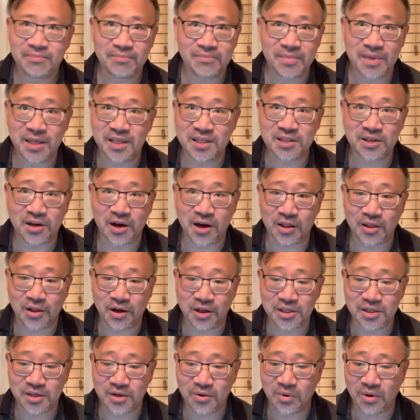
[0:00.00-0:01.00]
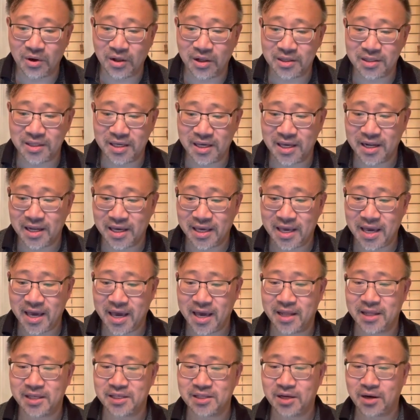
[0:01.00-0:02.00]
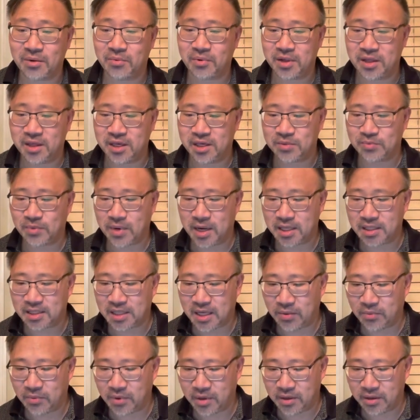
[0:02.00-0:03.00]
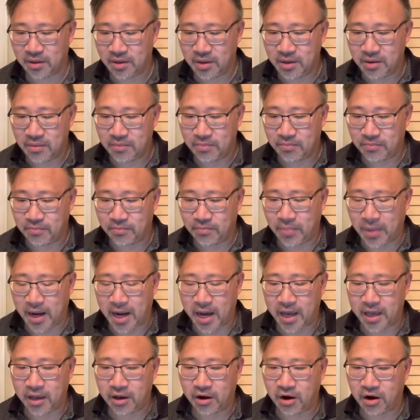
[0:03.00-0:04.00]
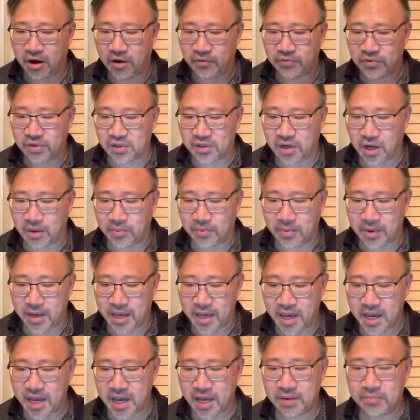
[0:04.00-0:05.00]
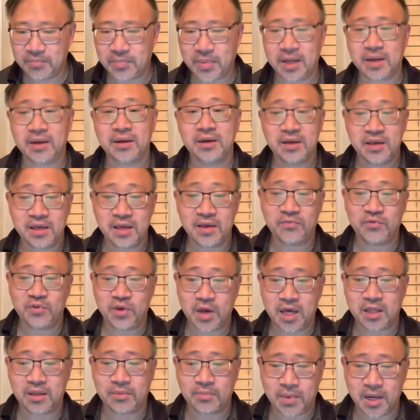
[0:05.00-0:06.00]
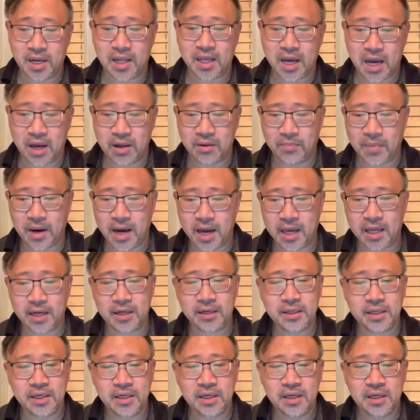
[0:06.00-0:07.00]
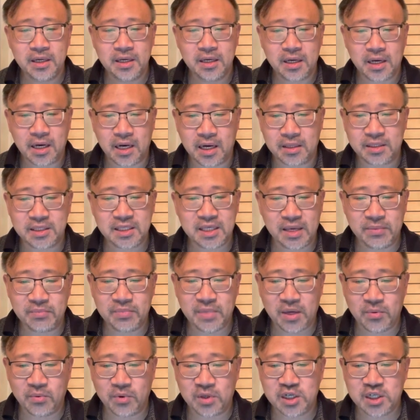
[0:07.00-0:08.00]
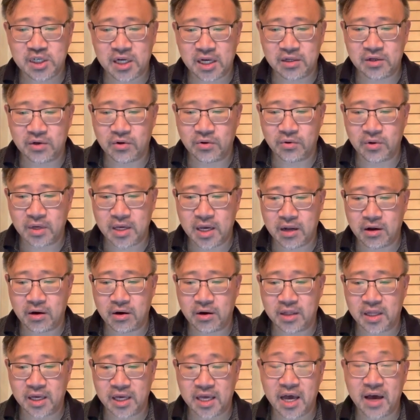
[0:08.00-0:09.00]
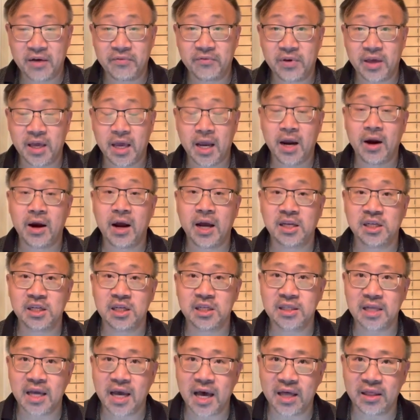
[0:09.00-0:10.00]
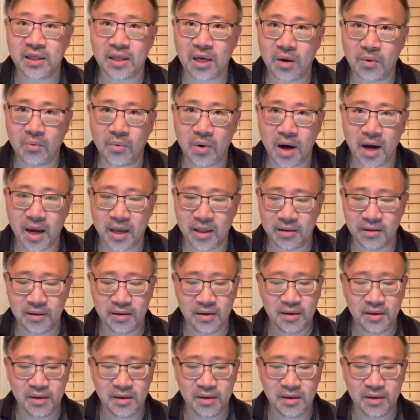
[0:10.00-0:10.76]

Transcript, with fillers: it's got lots of quality, and again, it's not one of these wines I would buy off the top of my head, but if you had the money, I'd buy it. Uh, same thing with Chateau Canon le Gaffelière. I just had that wine